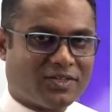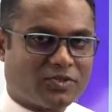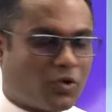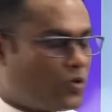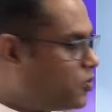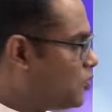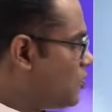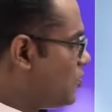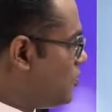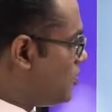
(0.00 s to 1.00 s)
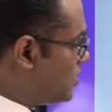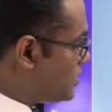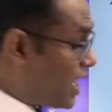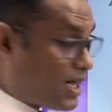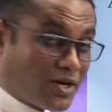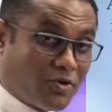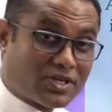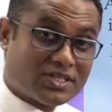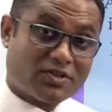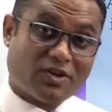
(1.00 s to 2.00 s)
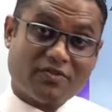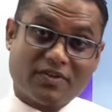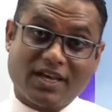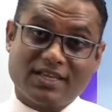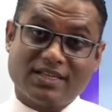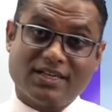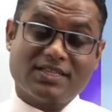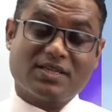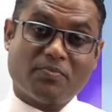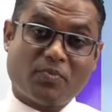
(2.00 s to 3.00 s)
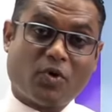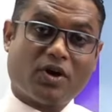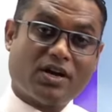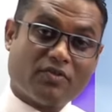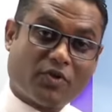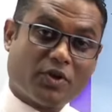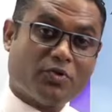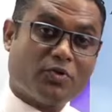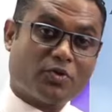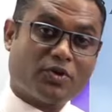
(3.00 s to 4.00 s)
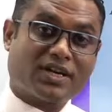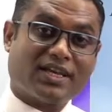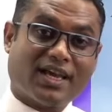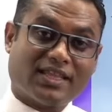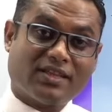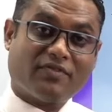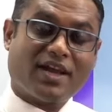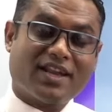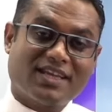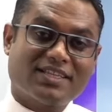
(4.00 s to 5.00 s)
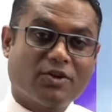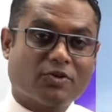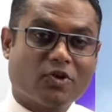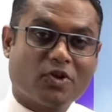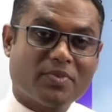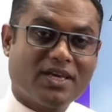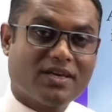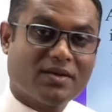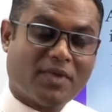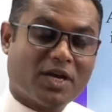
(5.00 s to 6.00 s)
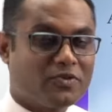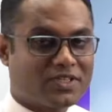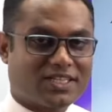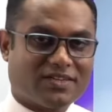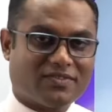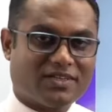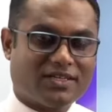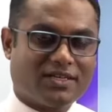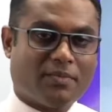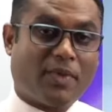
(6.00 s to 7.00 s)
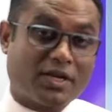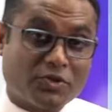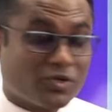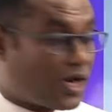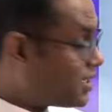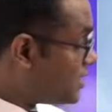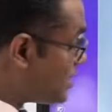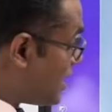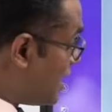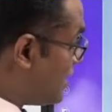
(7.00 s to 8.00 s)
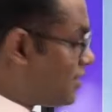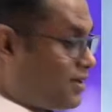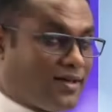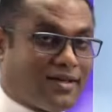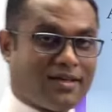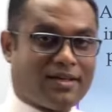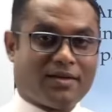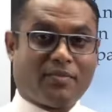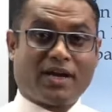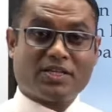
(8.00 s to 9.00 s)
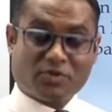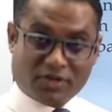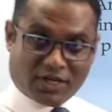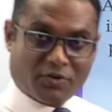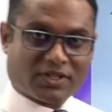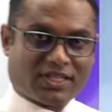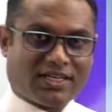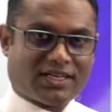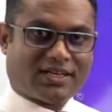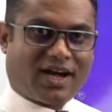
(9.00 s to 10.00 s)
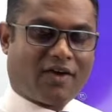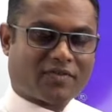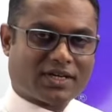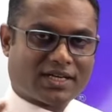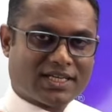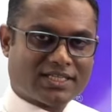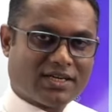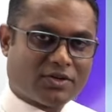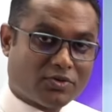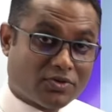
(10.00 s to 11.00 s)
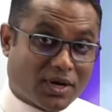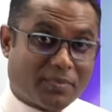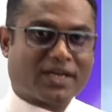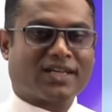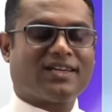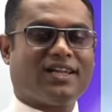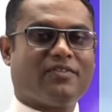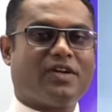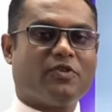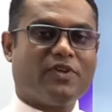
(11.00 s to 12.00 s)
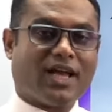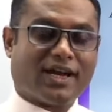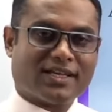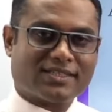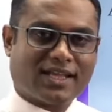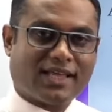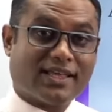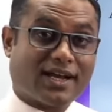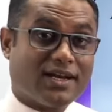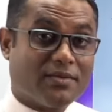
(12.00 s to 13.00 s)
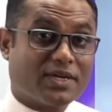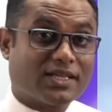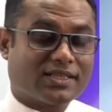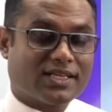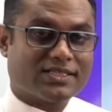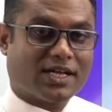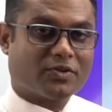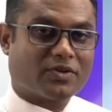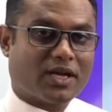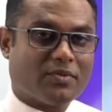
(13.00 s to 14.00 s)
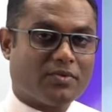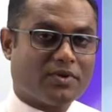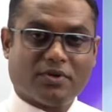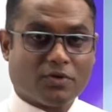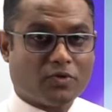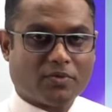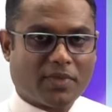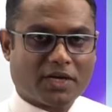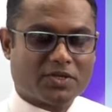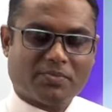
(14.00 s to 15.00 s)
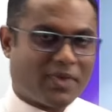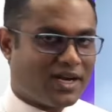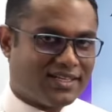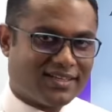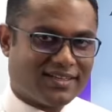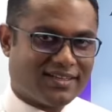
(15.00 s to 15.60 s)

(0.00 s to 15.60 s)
So chartered accountancy qualification is important for you to create the financial autonomy by yourself. But you should understand, money is not everything. After reaching to a particular level, you will understand there are limited things that you can do by using money,